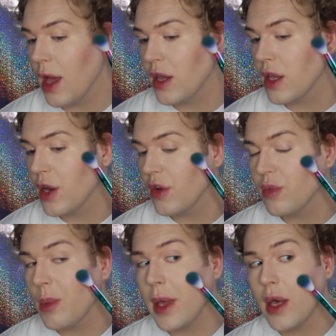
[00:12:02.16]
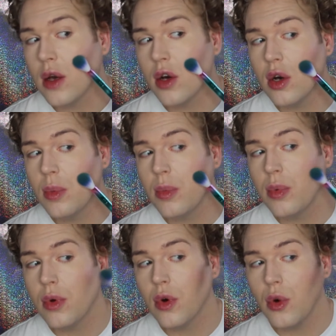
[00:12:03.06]
any of my makeup
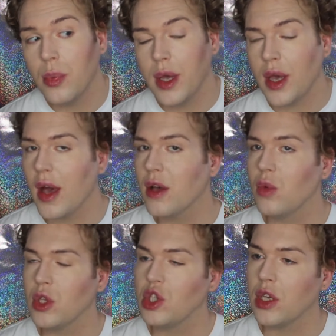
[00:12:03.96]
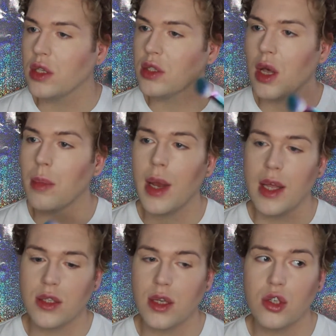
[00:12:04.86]
up here, which is a
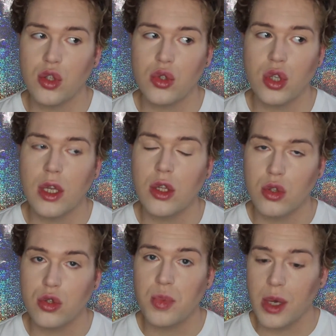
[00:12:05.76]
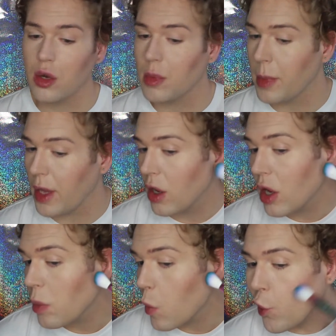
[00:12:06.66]
blessing because usually it does pick up my
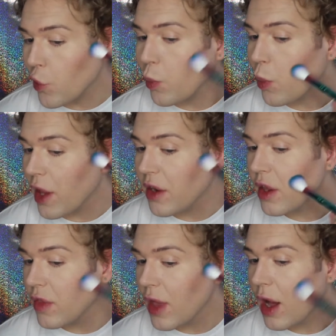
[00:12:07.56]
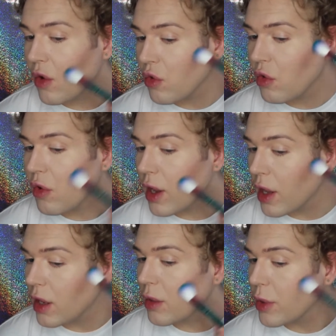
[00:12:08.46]
makeup, and it's blending that
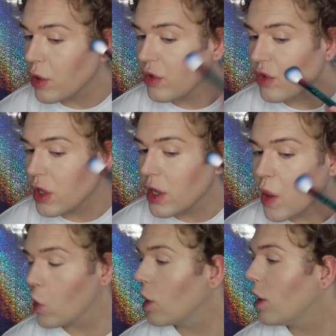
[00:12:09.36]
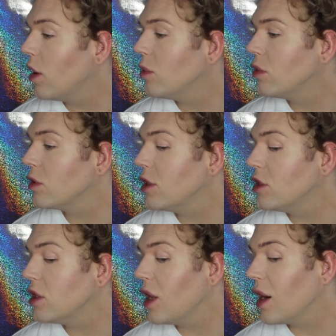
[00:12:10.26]
really beautifully. Okay, can you
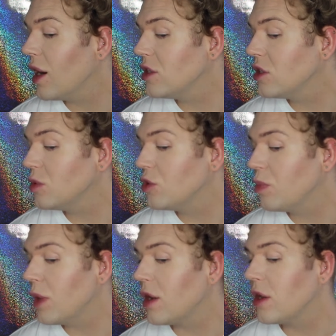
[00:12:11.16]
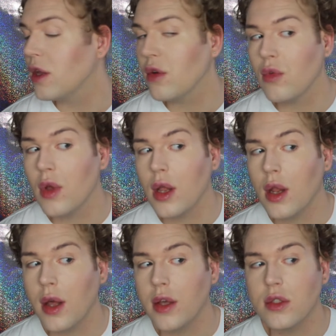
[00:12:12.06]
see that guys? It's just blended it
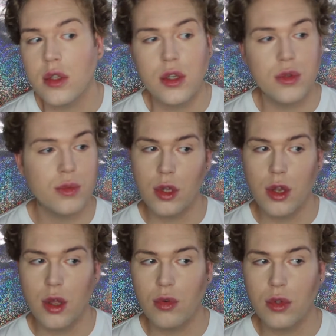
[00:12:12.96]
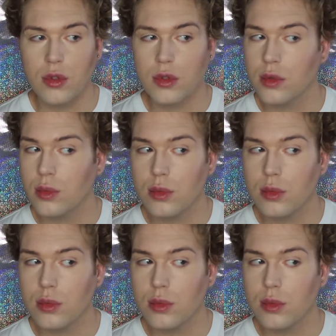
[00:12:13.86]
really nicely with a difference.